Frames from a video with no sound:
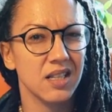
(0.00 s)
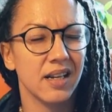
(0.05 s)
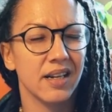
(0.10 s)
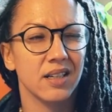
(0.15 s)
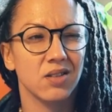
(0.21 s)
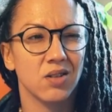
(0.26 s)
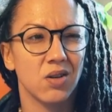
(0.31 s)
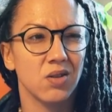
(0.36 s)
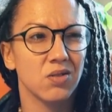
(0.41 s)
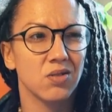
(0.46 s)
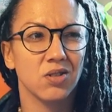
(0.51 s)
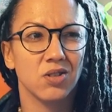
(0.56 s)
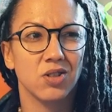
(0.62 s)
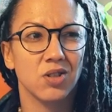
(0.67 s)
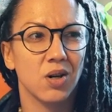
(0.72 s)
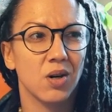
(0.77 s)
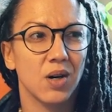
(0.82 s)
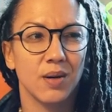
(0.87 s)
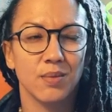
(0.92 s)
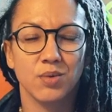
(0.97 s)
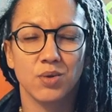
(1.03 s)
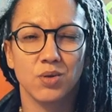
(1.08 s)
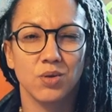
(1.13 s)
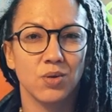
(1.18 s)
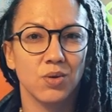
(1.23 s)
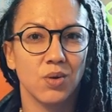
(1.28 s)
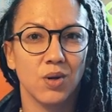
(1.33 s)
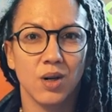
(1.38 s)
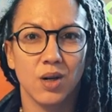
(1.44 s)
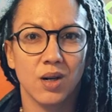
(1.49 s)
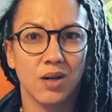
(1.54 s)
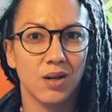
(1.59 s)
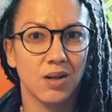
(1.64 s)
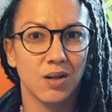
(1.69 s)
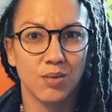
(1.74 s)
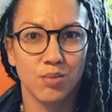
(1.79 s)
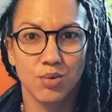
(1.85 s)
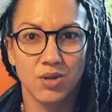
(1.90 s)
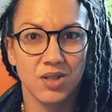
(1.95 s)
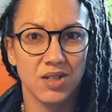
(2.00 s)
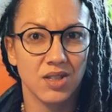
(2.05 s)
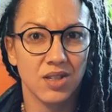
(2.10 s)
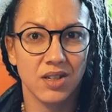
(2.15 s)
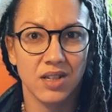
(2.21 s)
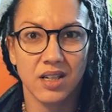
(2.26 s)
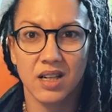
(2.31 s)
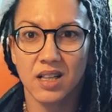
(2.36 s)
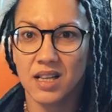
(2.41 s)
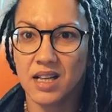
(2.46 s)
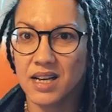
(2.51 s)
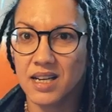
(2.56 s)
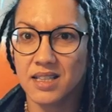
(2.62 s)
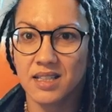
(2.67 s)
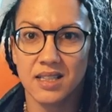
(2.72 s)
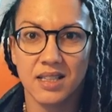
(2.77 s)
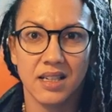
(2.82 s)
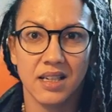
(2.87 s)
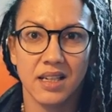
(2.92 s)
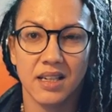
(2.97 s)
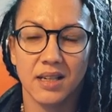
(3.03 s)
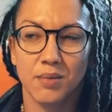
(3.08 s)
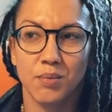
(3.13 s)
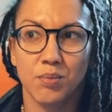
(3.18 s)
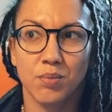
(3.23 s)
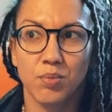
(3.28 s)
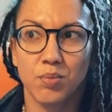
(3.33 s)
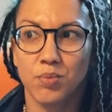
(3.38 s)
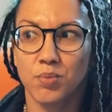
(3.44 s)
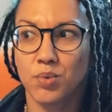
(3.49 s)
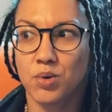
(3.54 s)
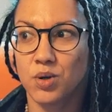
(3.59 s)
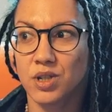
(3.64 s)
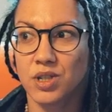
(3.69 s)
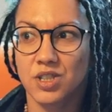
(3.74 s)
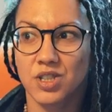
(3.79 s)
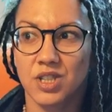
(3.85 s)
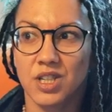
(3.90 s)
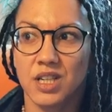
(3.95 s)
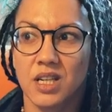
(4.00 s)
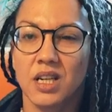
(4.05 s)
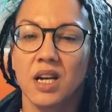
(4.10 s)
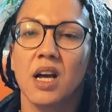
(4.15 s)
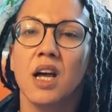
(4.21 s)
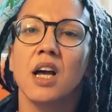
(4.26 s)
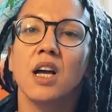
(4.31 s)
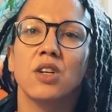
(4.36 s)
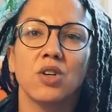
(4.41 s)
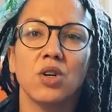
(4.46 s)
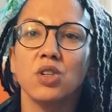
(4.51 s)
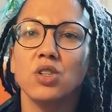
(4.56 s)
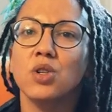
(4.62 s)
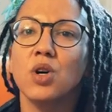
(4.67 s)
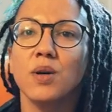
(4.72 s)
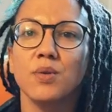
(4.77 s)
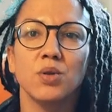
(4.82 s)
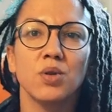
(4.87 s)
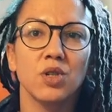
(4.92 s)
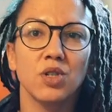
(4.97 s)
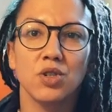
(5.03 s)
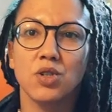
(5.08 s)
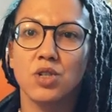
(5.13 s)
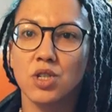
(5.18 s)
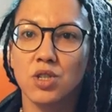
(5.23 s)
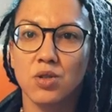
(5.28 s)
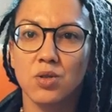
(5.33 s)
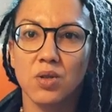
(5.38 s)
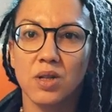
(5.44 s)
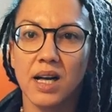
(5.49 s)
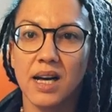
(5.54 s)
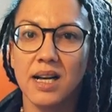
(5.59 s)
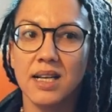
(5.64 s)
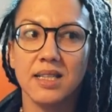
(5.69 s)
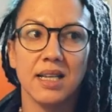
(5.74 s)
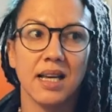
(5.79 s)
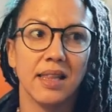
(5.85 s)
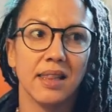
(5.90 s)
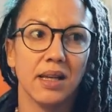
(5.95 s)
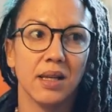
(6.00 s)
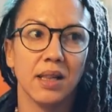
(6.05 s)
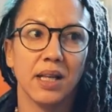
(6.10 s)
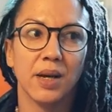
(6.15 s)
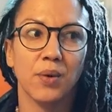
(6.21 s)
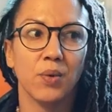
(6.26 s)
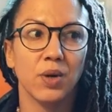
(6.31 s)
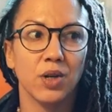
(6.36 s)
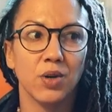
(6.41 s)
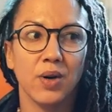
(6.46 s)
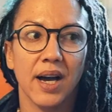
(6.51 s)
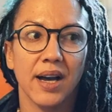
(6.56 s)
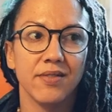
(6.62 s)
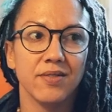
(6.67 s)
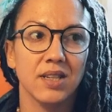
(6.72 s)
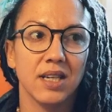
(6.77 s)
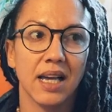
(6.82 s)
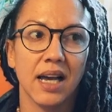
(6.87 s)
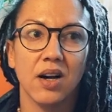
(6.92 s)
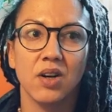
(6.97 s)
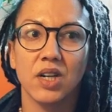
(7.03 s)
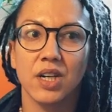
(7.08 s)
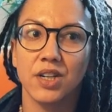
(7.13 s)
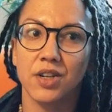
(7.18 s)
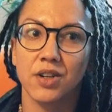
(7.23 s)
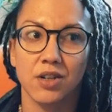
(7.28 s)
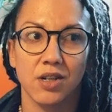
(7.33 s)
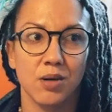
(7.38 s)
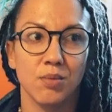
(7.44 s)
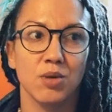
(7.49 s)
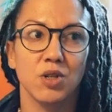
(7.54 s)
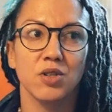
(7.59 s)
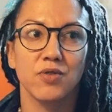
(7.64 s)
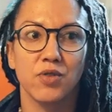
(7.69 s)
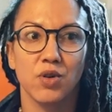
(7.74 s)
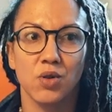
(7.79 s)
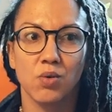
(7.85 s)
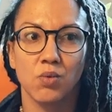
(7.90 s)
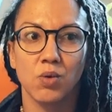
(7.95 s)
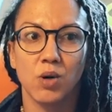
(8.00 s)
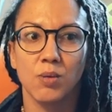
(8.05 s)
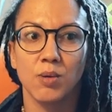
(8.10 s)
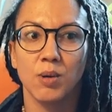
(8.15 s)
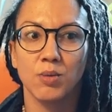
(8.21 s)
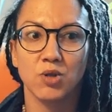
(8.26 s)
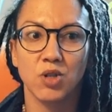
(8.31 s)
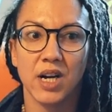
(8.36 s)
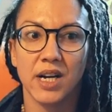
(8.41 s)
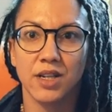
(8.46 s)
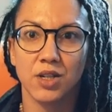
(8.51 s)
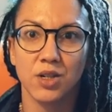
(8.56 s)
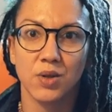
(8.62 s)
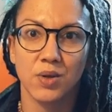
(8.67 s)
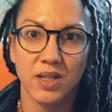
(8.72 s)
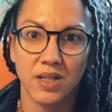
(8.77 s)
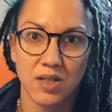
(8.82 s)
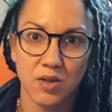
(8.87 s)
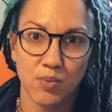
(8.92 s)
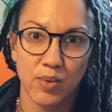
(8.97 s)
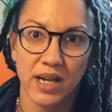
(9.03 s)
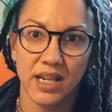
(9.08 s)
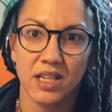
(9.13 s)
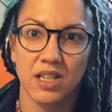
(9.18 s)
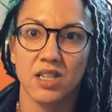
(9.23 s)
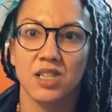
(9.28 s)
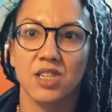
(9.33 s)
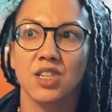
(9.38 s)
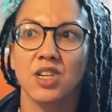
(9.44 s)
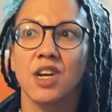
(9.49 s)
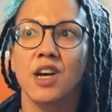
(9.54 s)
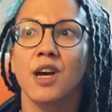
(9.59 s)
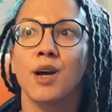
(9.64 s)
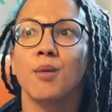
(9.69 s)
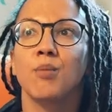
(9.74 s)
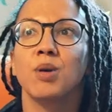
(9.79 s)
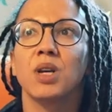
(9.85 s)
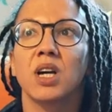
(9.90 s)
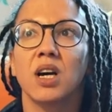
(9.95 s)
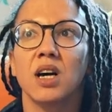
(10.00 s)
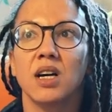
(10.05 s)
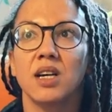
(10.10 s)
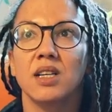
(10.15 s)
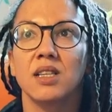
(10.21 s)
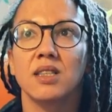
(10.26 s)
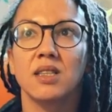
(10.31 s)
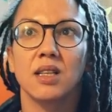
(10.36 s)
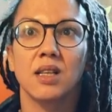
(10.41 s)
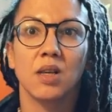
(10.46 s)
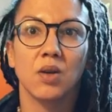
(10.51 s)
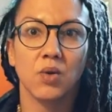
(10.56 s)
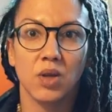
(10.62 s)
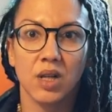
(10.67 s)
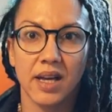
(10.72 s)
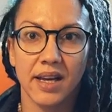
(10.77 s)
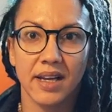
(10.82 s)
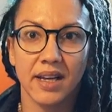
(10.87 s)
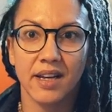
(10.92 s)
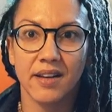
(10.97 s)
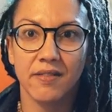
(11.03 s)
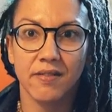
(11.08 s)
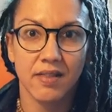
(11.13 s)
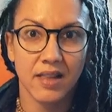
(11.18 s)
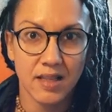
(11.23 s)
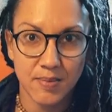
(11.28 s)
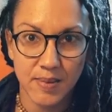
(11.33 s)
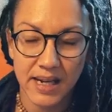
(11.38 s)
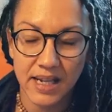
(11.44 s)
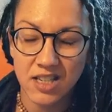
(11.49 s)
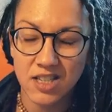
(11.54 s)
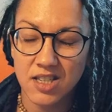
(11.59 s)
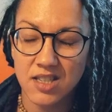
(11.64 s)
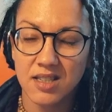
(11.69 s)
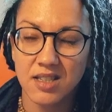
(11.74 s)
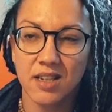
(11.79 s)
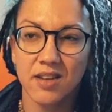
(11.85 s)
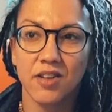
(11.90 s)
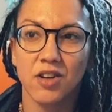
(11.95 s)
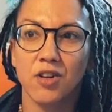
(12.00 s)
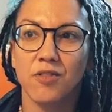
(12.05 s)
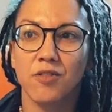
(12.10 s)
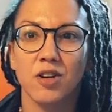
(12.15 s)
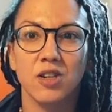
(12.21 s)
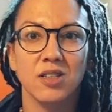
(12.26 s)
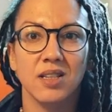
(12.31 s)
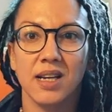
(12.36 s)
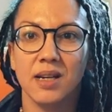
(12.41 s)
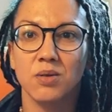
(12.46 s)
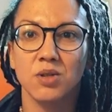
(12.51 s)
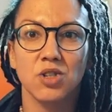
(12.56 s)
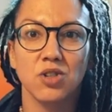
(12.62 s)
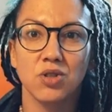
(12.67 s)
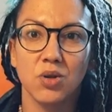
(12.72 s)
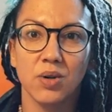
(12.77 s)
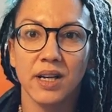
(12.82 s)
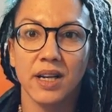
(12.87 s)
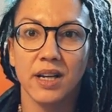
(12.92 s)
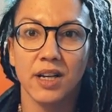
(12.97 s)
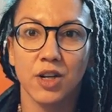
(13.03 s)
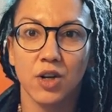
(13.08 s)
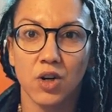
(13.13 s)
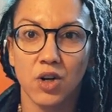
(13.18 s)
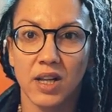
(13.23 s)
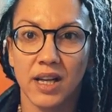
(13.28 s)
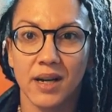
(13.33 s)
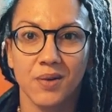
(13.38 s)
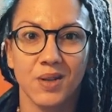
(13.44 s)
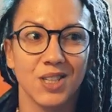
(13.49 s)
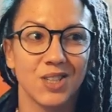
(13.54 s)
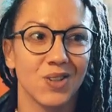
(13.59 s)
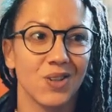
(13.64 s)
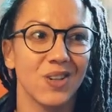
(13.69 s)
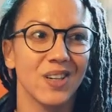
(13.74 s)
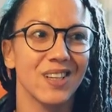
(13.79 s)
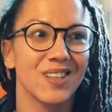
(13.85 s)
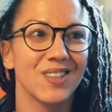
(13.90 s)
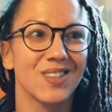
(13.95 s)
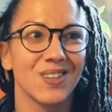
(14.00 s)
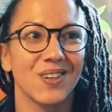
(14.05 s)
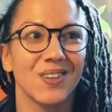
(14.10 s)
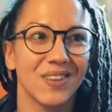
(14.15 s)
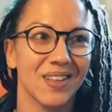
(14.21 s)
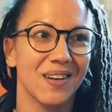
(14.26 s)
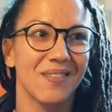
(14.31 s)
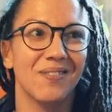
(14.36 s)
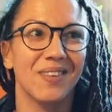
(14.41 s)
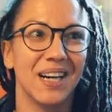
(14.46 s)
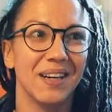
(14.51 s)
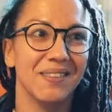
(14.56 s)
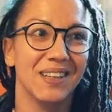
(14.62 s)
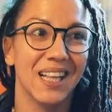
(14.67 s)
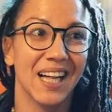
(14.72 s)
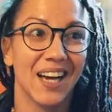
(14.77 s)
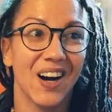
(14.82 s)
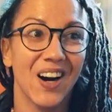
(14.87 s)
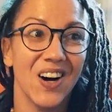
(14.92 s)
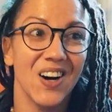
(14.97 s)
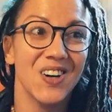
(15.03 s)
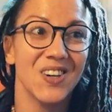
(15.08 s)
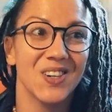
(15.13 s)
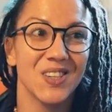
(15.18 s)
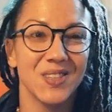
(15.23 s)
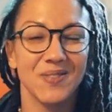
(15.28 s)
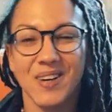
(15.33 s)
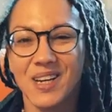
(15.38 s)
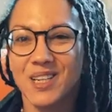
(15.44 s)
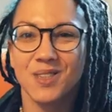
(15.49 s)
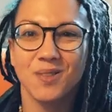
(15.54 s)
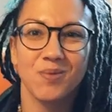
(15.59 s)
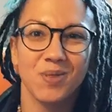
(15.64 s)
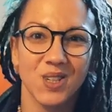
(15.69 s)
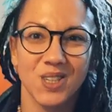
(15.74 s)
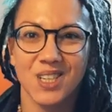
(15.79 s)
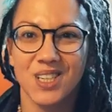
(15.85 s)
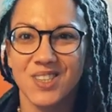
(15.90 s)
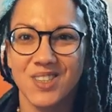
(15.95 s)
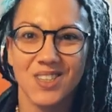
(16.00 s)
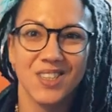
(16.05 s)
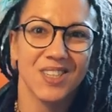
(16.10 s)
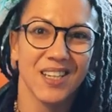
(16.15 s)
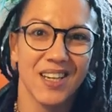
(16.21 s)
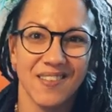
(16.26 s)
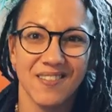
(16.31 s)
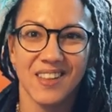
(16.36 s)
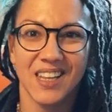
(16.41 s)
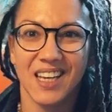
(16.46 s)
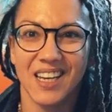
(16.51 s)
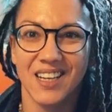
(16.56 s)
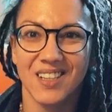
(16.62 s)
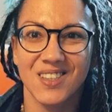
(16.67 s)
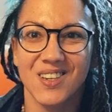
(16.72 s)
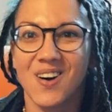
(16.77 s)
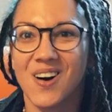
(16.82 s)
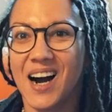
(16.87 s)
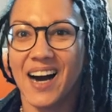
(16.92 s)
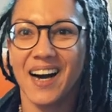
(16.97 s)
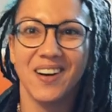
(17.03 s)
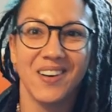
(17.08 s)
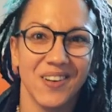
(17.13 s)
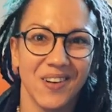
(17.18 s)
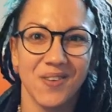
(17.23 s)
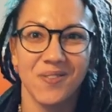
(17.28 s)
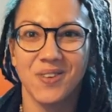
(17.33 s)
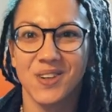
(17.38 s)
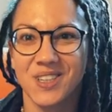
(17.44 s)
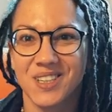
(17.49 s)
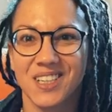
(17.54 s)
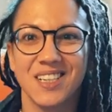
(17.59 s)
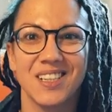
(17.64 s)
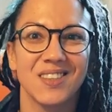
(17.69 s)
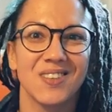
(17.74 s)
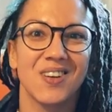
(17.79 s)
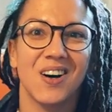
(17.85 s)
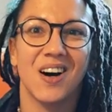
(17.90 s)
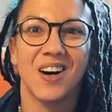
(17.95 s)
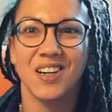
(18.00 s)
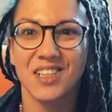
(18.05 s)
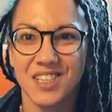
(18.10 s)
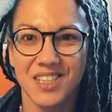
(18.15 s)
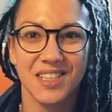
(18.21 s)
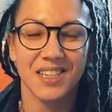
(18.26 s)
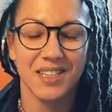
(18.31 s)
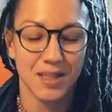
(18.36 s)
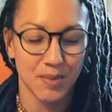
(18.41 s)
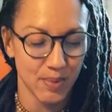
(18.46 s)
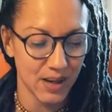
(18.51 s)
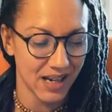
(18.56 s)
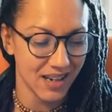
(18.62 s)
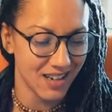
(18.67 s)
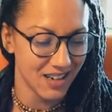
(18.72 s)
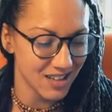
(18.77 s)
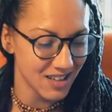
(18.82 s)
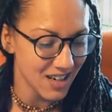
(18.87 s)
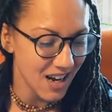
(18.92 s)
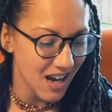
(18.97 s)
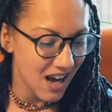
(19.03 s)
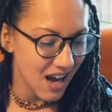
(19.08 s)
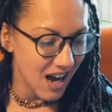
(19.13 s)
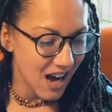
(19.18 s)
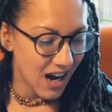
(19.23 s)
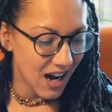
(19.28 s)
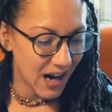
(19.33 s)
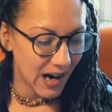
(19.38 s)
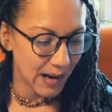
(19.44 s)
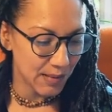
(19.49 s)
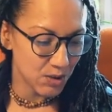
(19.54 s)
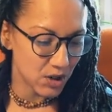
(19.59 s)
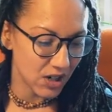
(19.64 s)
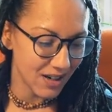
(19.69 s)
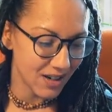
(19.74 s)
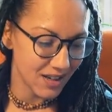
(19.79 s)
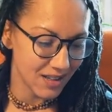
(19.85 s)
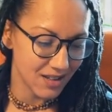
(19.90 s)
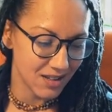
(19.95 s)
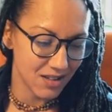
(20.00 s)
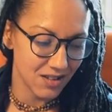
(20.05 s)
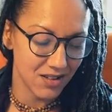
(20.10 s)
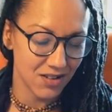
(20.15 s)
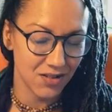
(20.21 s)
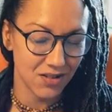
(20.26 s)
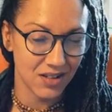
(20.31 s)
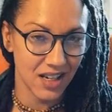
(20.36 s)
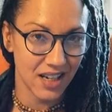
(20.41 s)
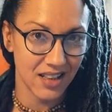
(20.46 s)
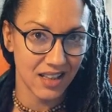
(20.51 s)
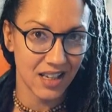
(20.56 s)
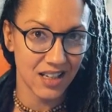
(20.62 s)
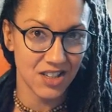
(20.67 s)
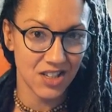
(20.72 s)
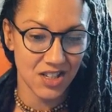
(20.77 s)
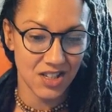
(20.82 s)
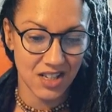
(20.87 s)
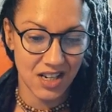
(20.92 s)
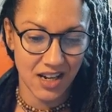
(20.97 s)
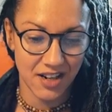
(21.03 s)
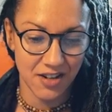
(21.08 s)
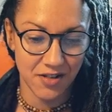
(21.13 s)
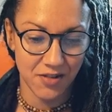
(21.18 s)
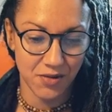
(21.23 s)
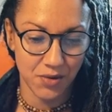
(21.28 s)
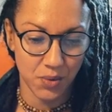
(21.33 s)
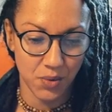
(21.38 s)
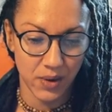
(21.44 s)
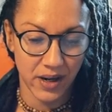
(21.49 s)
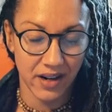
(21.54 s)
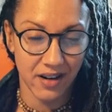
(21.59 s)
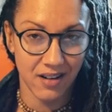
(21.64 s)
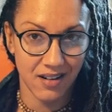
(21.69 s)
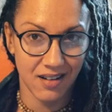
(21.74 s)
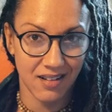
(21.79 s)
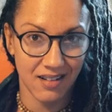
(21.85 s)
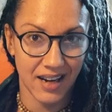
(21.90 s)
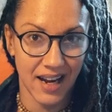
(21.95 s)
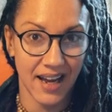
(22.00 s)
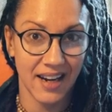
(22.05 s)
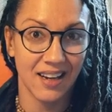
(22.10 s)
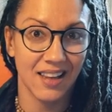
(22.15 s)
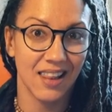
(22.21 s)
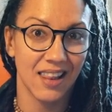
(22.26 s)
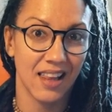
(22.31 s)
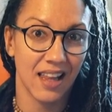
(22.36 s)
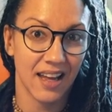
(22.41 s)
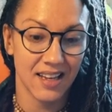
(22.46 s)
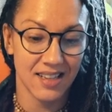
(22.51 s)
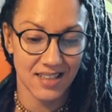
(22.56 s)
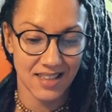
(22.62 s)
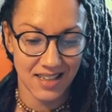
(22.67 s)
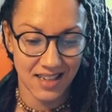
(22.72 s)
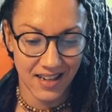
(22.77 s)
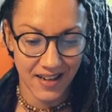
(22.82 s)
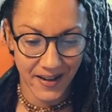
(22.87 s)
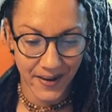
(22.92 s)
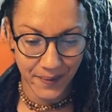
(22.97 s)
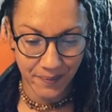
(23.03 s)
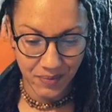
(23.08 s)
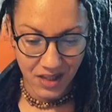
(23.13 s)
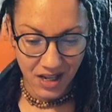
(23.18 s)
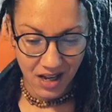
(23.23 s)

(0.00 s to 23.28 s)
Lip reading: Like, don't show up to a Brazilian class in Portuguese. Don't show up to a jiu-jitsu class, and then like when you have to count out your numbers for the warm-up, try to do it in Spanish. Because like if Spanish isn't even your first language, do it in your language. Don't insult them by being like, oh, Spanish and Portuguese are the same thing, so I don't know Portuguese, so I'll just say Spanish. Try not to do that. That's just kind of weird and lazy.